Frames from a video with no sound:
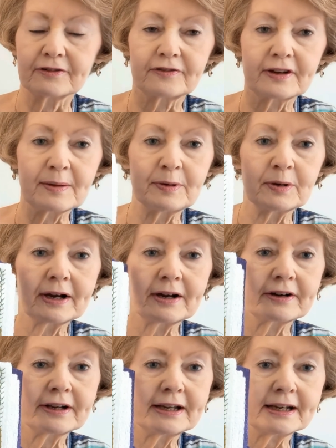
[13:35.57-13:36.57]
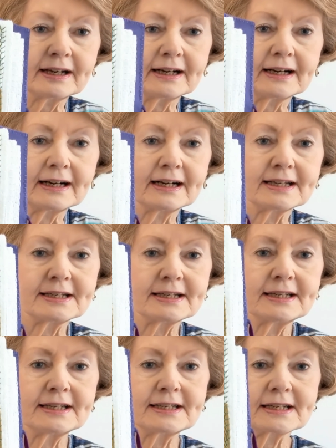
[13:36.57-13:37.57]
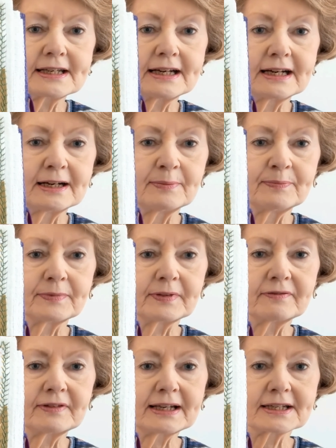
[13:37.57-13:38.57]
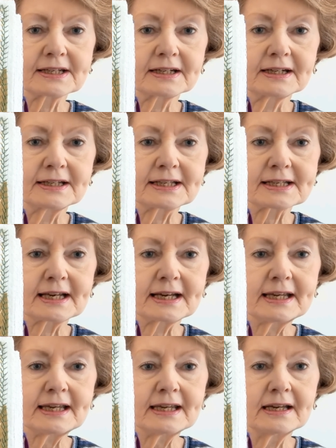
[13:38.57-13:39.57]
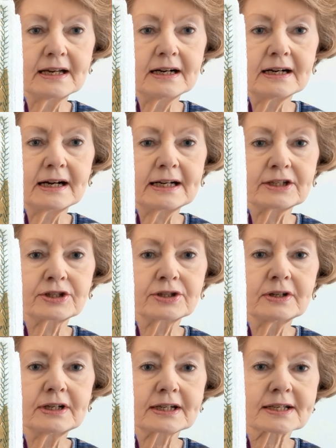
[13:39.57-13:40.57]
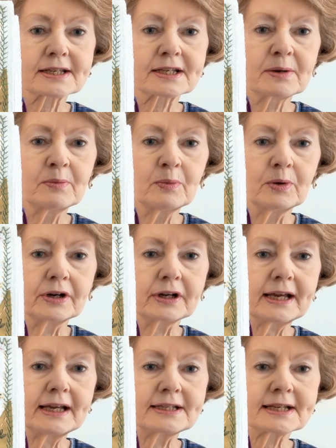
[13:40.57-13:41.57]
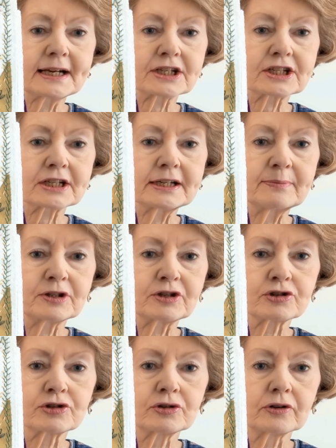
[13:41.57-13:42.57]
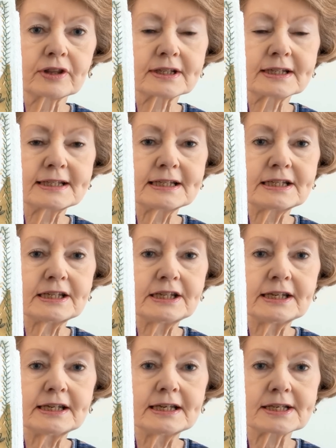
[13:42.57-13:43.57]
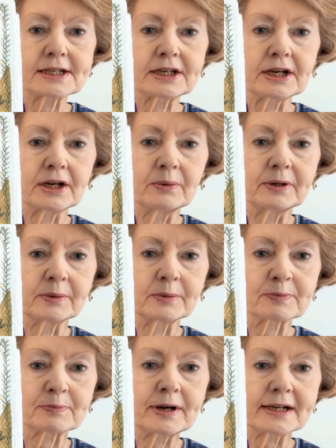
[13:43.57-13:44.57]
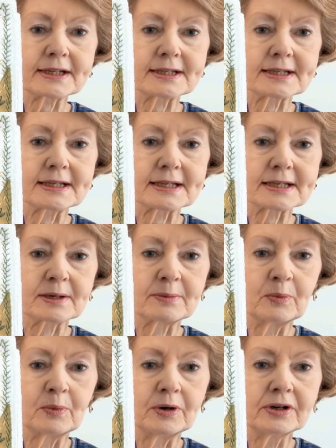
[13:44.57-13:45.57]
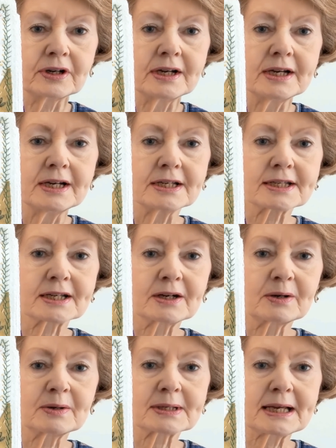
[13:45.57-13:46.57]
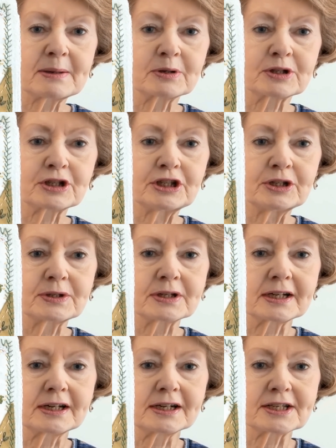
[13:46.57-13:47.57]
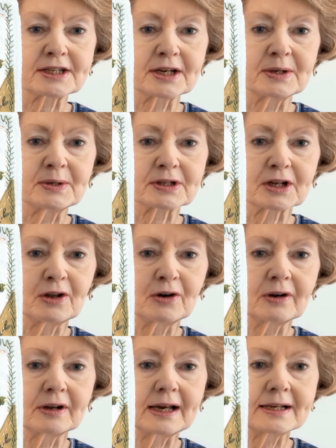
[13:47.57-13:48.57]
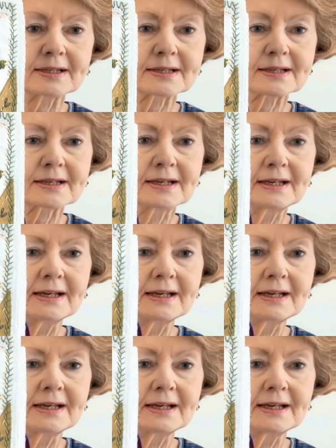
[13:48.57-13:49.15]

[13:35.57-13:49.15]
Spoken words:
February, I did Valentine's Day. I had two little stump work heads actually in my drawer that I did years ago when I was practicing stump work, so I was able to utilise those at long last.